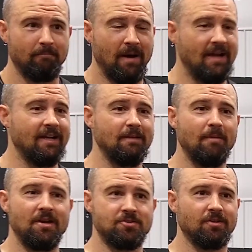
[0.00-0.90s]
by any
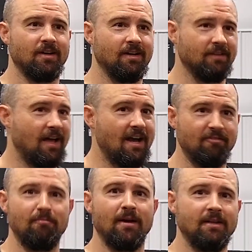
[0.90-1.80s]
measure, a lot
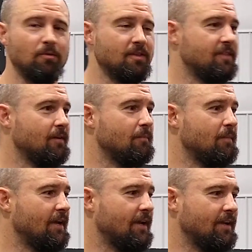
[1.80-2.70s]
of money with them,
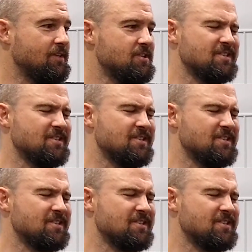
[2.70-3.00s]
and it's